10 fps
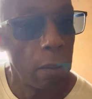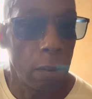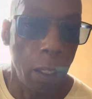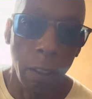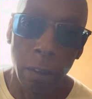
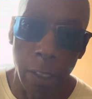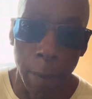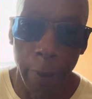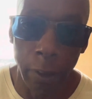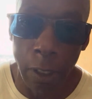And
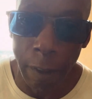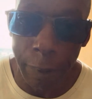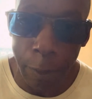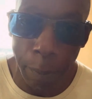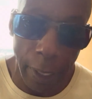some of the
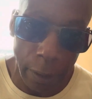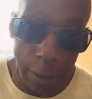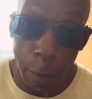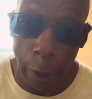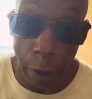toughest places,
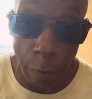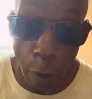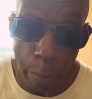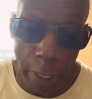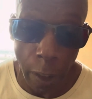I went to
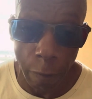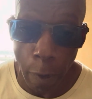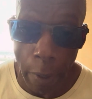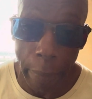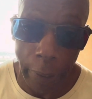Fort Benning for
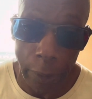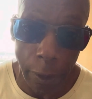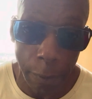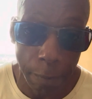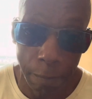my
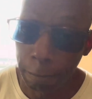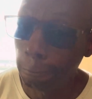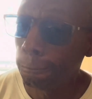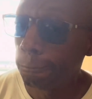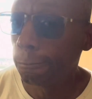basic,
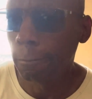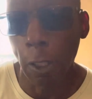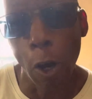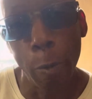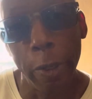
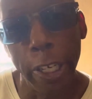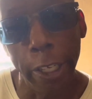home of the